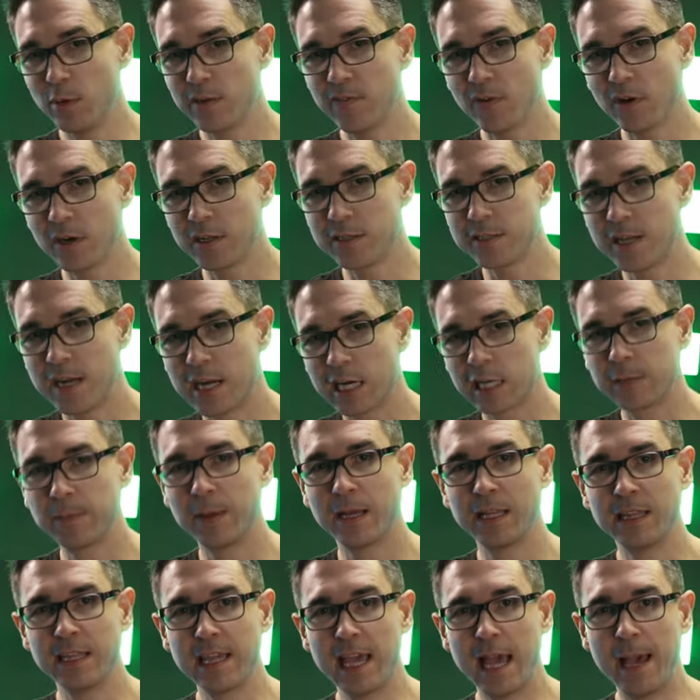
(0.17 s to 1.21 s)
we've already talked
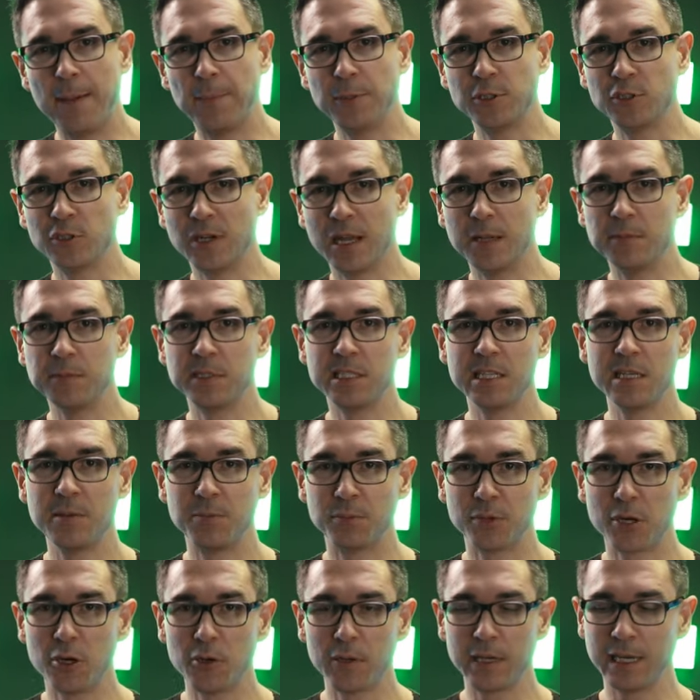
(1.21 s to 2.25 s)
about the Aputure MC
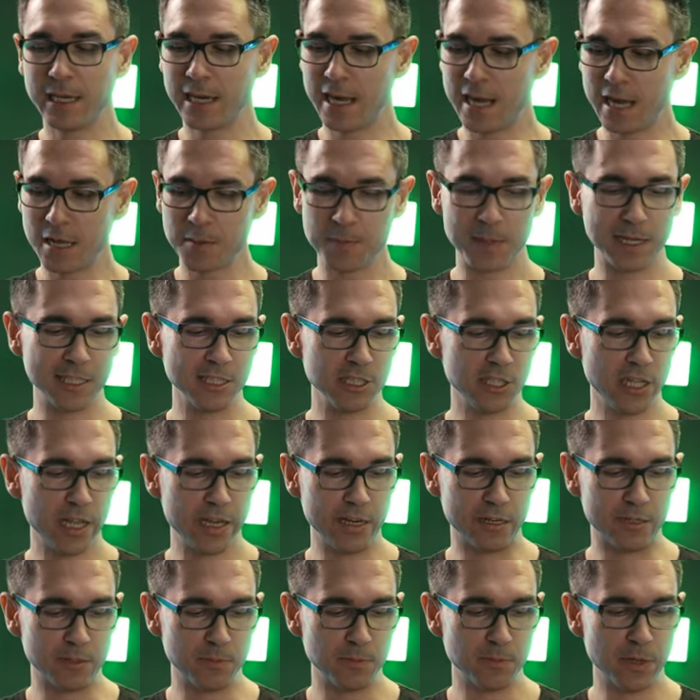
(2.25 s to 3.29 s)
Pro Kit on my
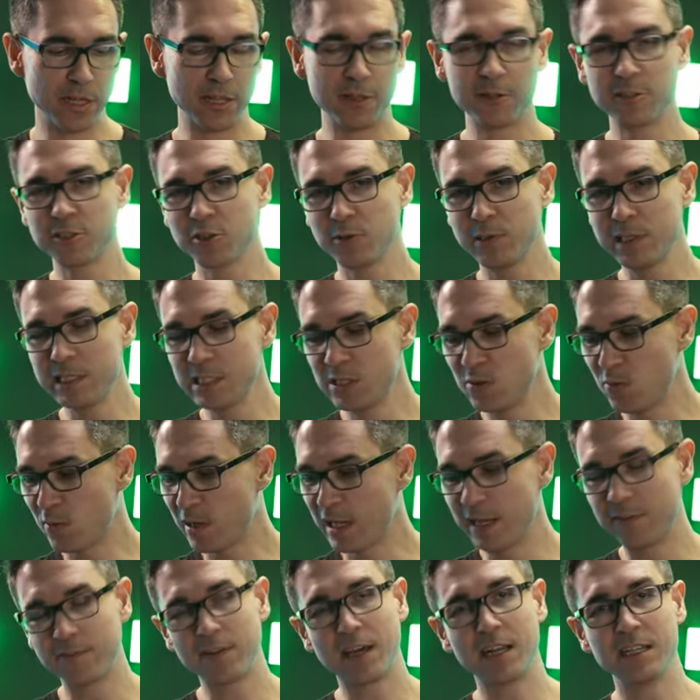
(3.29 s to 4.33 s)
channel, but there's a reason
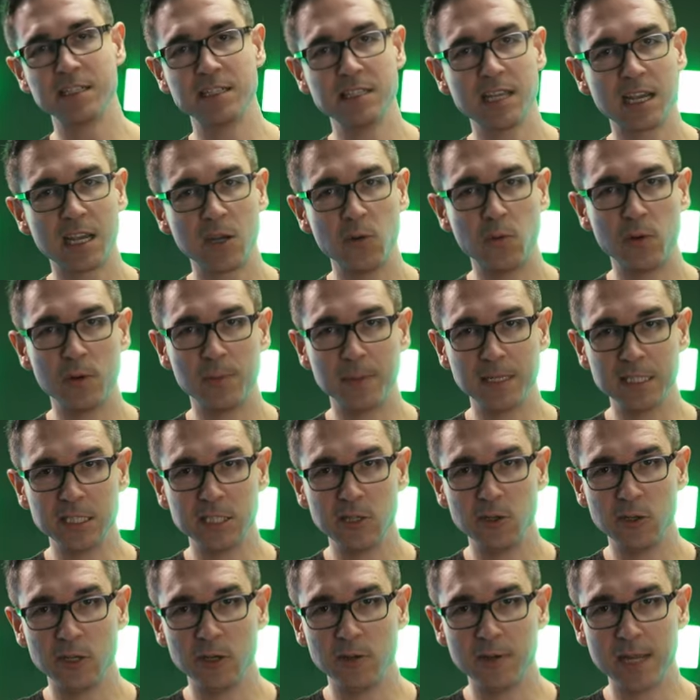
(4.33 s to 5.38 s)
why I've got a second one in my
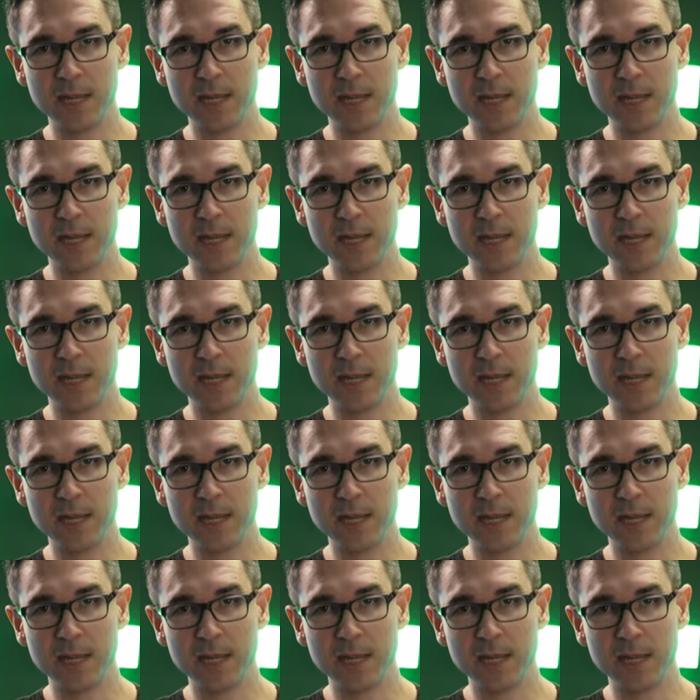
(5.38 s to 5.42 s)
studio